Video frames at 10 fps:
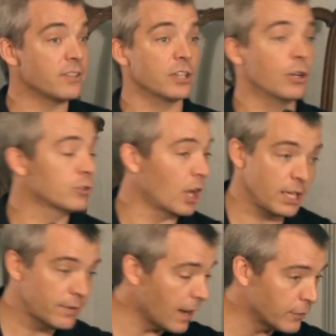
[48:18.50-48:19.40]
as it goes
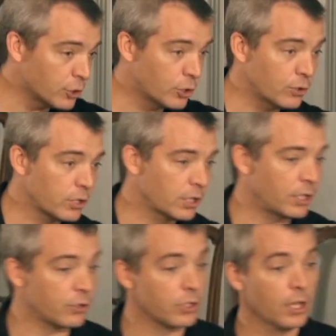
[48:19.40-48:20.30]
on, even after you choose the
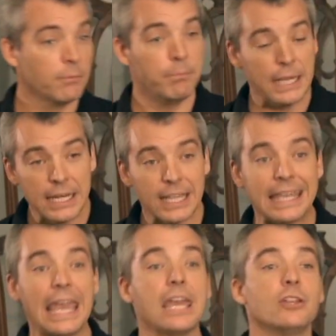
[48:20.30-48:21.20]
leaders, being
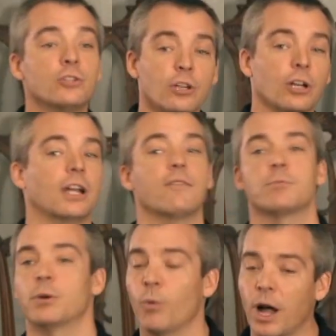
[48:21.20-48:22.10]
engaged in our
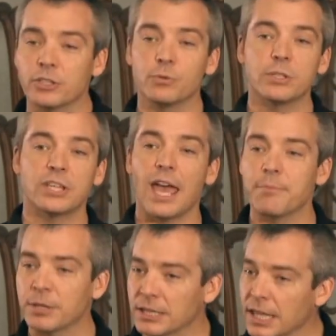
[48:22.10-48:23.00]
government, watching what's
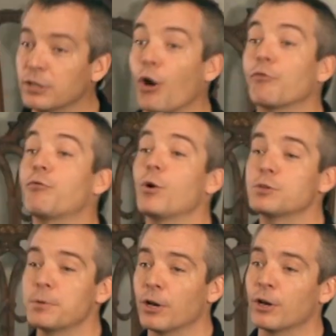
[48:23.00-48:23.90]
happening, letting our
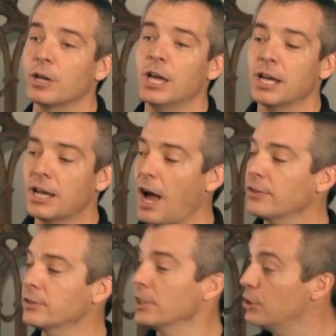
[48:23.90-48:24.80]
voice be heard
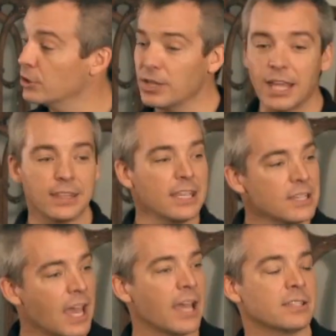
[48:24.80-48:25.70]
constantly, just like
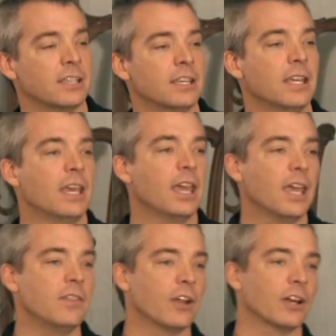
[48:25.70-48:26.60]
these guys did
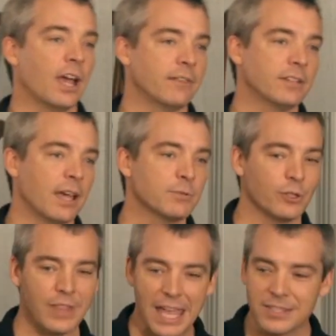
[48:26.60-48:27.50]
in their lifetime.
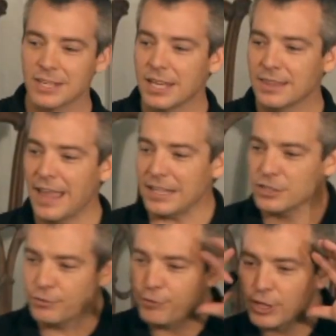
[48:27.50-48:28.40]
So that's,
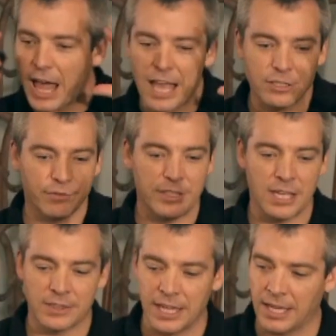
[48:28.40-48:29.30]
that's the philosophy
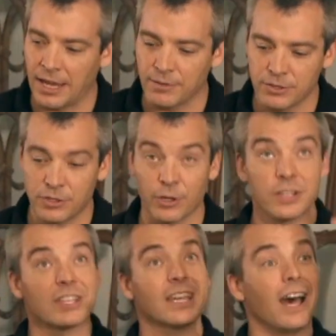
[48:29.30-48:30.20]
that they gave us.
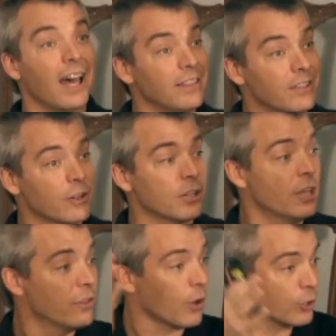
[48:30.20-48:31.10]
There is a God,
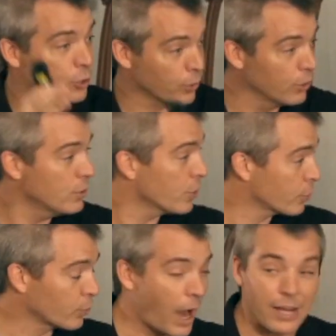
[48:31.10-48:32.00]
there, there are truths,
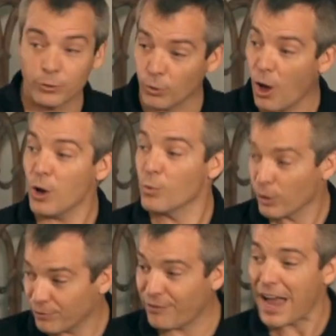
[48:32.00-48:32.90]
there's right and wrong
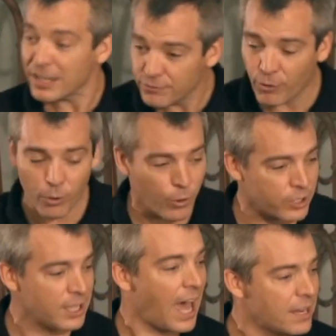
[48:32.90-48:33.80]
worth fighting for,
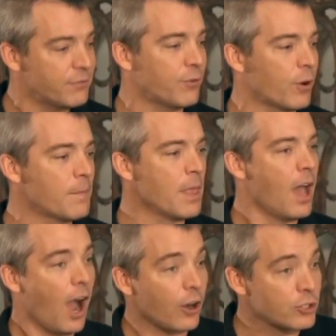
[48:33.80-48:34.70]
worth dying for.
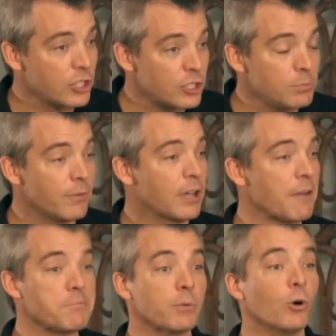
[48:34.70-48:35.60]
Our system of
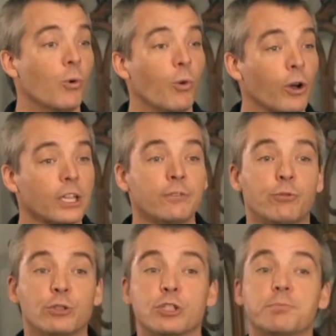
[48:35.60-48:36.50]
government will work
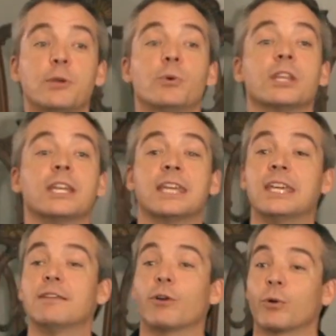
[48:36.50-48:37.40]
if we'll just be willing to
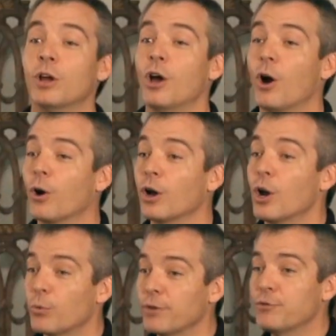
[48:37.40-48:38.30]
give or,
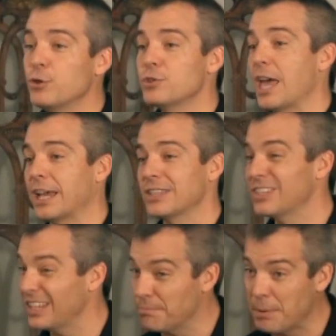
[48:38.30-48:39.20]
or refuse that
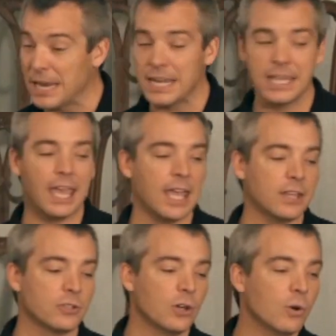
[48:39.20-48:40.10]
consent. Being
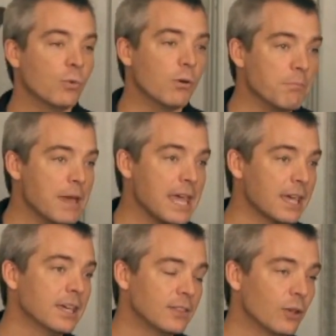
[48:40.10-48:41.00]
engaged will
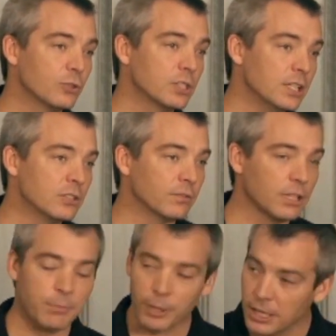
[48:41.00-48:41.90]
make those seeds
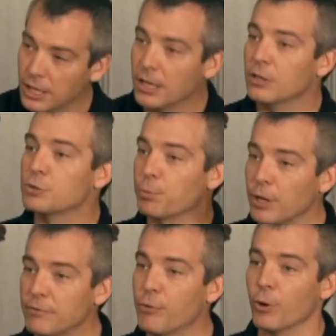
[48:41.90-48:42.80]
of liberty
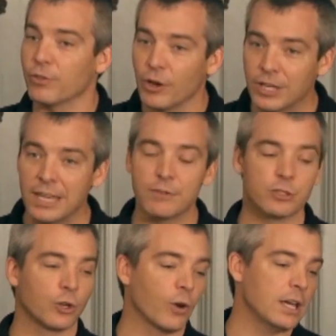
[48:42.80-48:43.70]
spring forth. They'll give
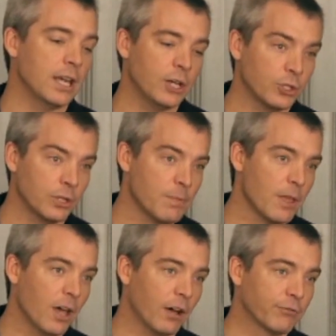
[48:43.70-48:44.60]
us a great nation
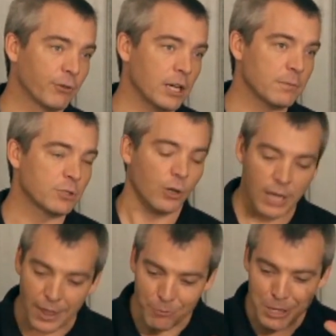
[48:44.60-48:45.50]
of freedom.
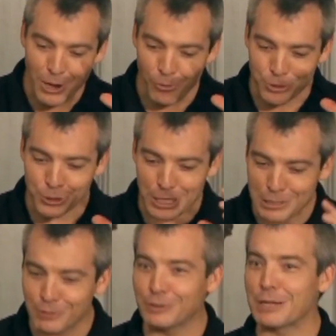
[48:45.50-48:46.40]
So now that we know the
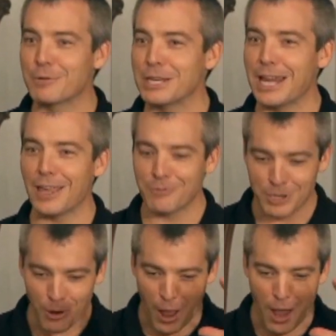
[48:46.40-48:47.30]
seeds of liberty, now that
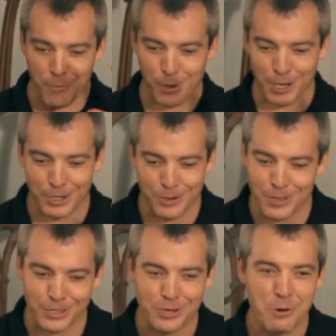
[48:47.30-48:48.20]
we know how we're going to
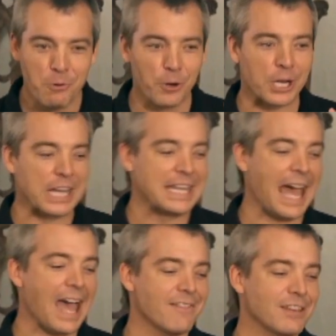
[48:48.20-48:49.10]
do this, we're going to
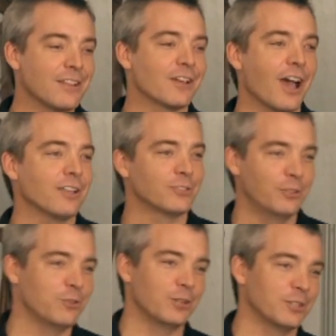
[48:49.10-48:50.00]
dive into the
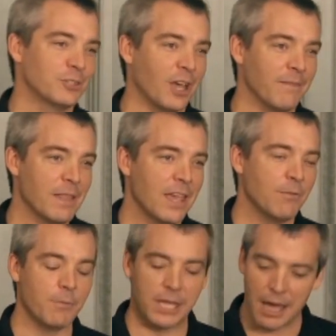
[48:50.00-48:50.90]
Constitution itself.
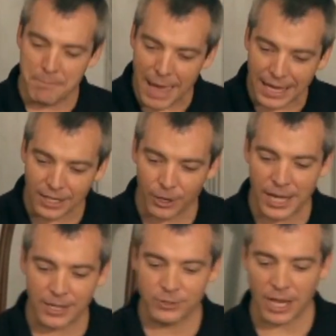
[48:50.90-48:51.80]
When we come back in
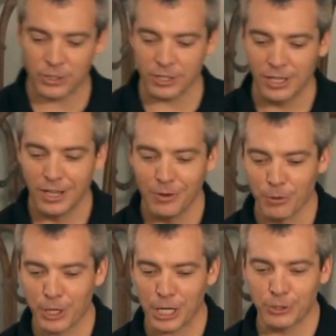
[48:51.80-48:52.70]
our next section,
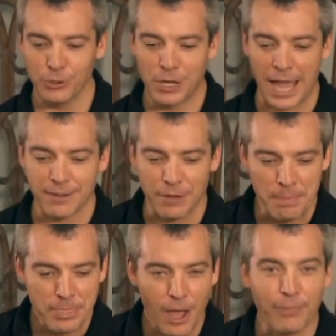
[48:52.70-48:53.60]
we're going to do kind of
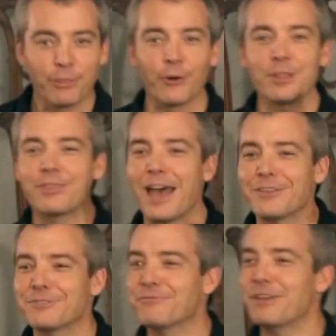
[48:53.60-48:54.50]
a, a
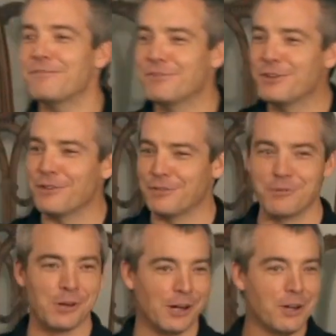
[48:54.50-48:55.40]
30,000 feet view,
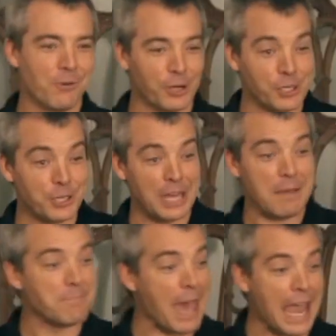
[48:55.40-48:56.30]
if you will. We're going to
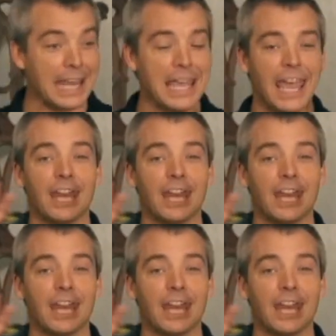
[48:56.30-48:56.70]
step back